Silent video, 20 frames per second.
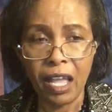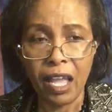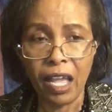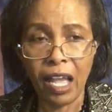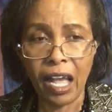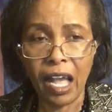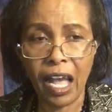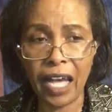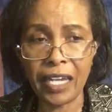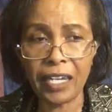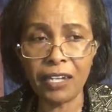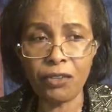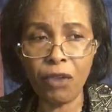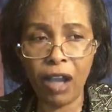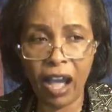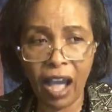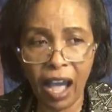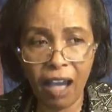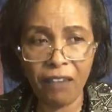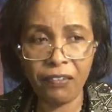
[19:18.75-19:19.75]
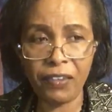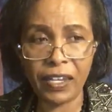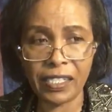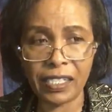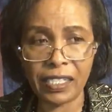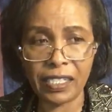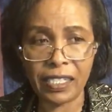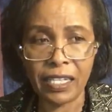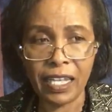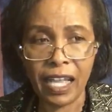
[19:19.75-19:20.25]
and your harvest
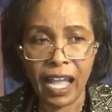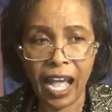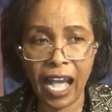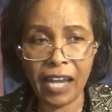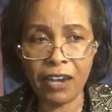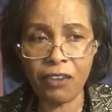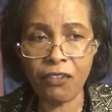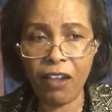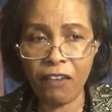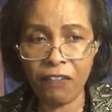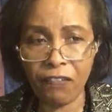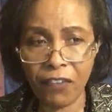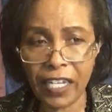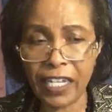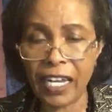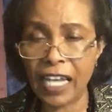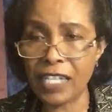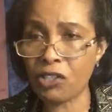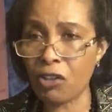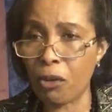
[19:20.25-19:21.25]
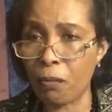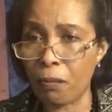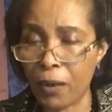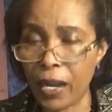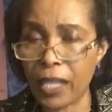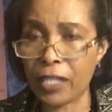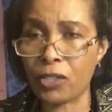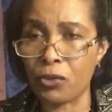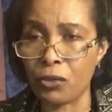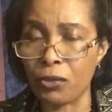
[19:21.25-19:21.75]
and your financial
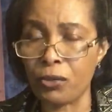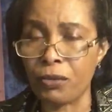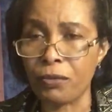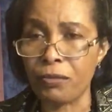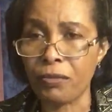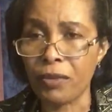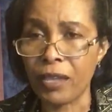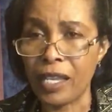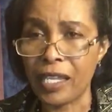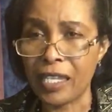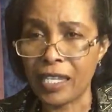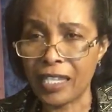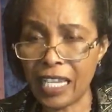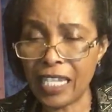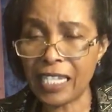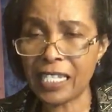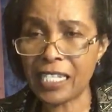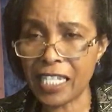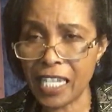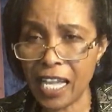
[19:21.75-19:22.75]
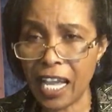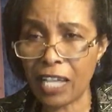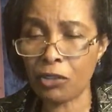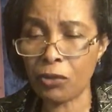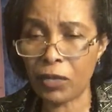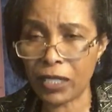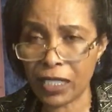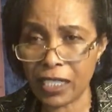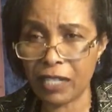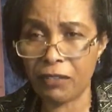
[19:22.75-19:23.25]
breakthrough this year twenty
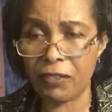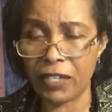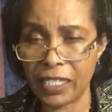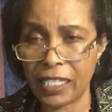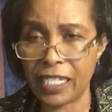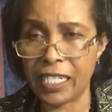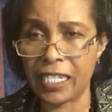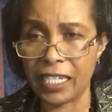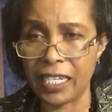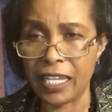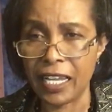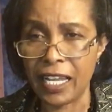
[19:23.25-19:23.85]
seventeen.